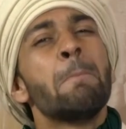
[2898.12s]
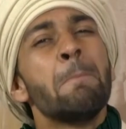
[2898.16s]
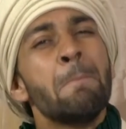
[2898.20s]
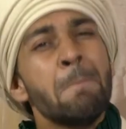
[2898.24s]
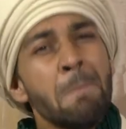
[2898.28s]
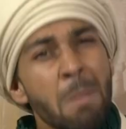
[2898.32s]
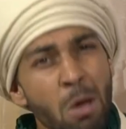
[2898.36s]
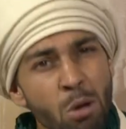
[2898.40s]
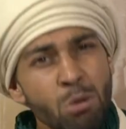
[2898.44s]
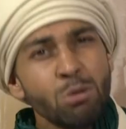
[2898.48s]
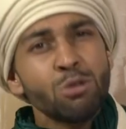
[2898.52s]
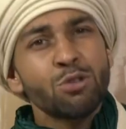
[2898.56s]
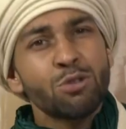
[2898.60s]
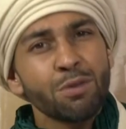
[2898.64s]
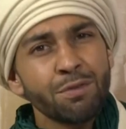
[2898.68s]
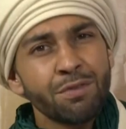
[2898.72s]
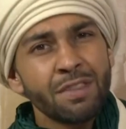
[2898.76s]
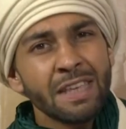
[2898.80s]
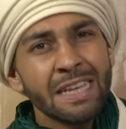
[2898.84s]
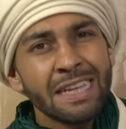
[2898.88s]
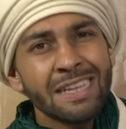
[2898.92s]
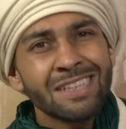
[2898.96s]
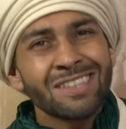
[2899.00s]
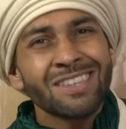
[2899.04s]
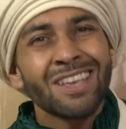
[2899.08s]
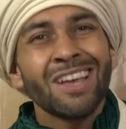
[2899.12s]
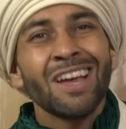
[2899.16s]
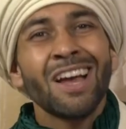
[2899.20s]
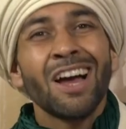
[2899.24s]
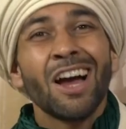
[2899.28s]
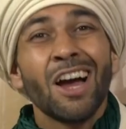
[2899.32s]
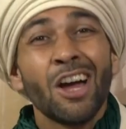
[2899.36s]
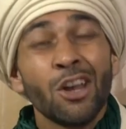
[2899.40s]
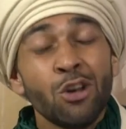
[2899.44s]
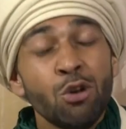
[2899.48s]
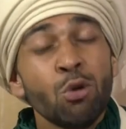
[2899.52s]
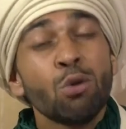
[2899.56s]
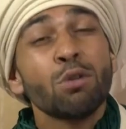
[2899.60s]
most of these
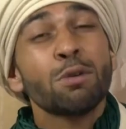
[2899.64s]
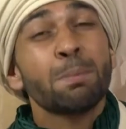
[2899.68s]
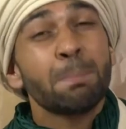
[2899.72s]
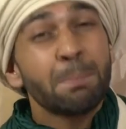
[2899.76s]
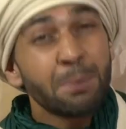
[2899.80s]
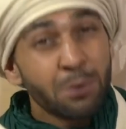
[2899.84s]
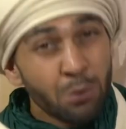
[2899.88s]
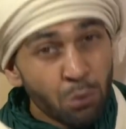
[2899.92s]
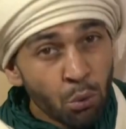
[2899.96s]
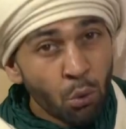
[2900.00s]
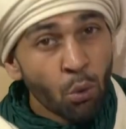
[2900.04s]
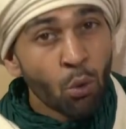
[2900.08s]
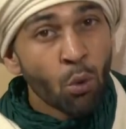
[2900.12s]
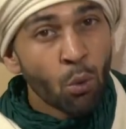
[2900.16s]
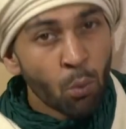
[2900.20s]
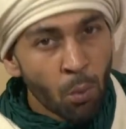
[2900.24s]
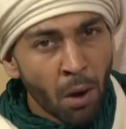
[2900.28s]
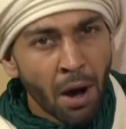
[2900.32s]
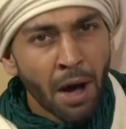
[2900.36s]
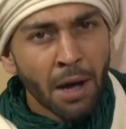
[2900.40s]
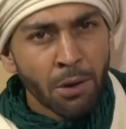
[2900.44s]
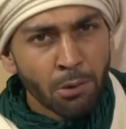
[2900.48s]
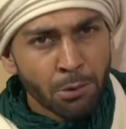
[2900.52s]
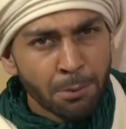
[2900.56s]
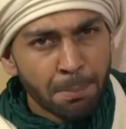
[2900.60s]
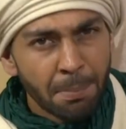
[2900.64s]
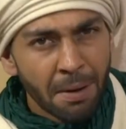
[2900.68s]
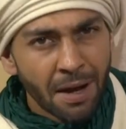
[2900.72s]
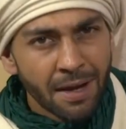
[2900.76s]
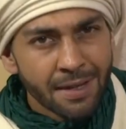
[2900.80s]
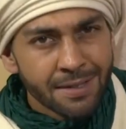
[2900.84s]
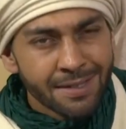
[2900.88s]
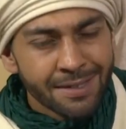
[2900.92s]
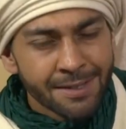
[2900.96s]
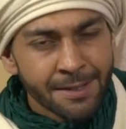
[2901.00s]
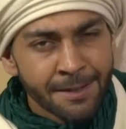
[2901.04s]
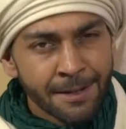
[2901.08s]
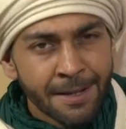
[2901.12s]
are not pure wild
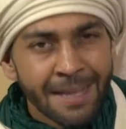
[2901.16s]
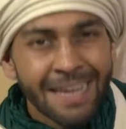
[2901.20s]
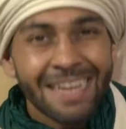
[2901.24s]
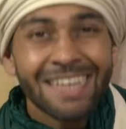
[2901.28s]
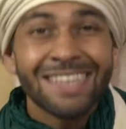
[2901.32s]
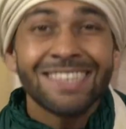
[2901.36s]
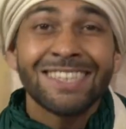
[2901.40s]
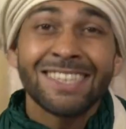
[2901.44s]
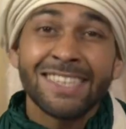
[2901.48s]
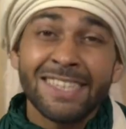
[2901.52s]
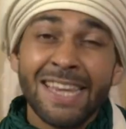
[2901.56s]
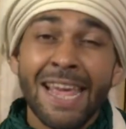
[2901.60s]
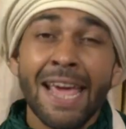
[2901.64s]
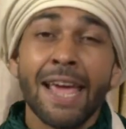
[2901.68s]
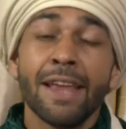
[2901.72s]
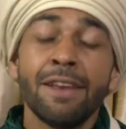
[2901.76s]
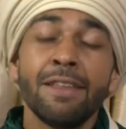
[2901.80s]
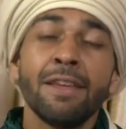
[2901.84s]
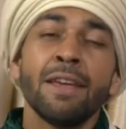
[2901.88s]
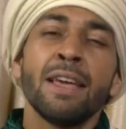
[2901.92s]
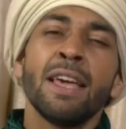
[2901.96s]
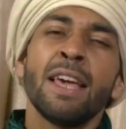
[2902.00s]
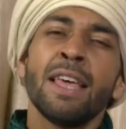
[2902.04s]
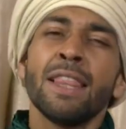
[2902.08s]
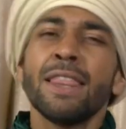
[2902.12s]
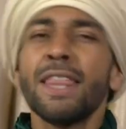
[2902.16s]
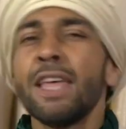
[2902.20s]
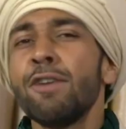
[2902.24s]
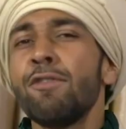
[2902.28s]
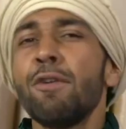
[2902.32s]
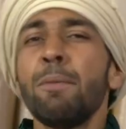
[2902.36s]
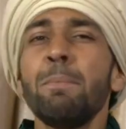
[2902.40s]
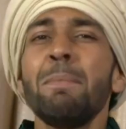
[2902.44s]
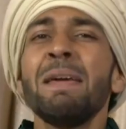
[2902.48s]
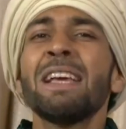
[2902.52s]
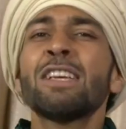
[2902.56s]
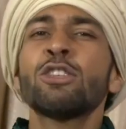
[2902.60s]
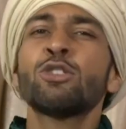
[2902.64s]
bison. Instead, they're
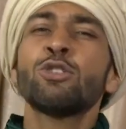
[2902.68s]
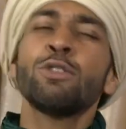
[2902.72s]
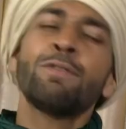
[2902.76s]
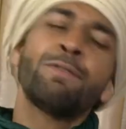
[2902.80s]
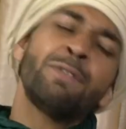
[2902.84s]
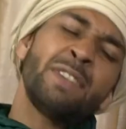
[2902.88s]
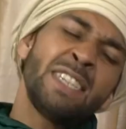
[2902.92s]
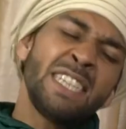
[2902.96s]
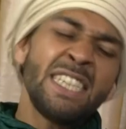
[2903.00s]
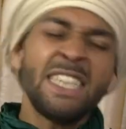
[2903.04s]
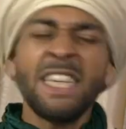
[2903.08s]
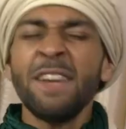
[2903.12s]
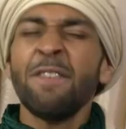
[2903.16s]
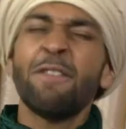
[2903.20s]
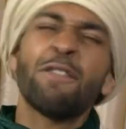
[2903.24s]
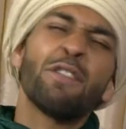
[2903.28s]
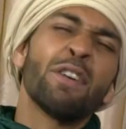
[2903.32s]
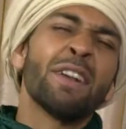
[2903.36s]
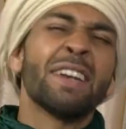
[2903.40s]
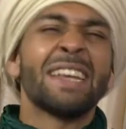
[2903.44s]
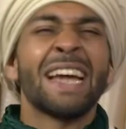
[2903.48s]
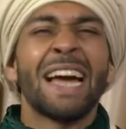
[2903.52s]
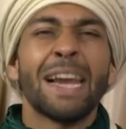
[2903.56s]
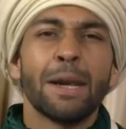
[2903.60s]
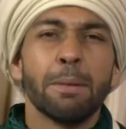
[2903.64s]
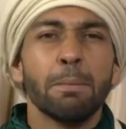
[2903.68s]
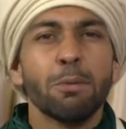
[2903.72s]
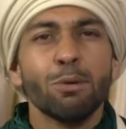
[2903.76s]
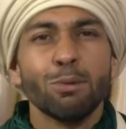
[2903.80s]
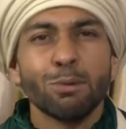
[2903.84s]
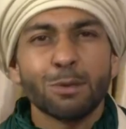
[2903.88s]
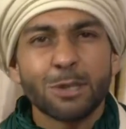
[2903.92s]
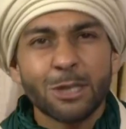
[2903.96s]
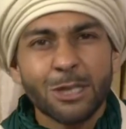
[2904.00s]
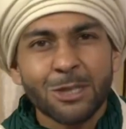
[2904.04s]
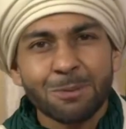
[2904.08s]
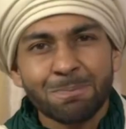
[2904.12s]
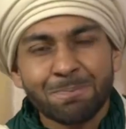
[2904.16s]
a mix of different
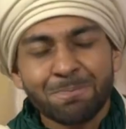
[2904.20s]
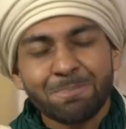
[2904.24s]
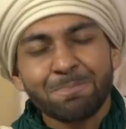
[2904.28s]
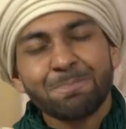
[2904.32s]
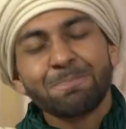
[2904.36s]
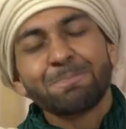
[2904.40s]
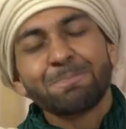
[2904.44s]
animals.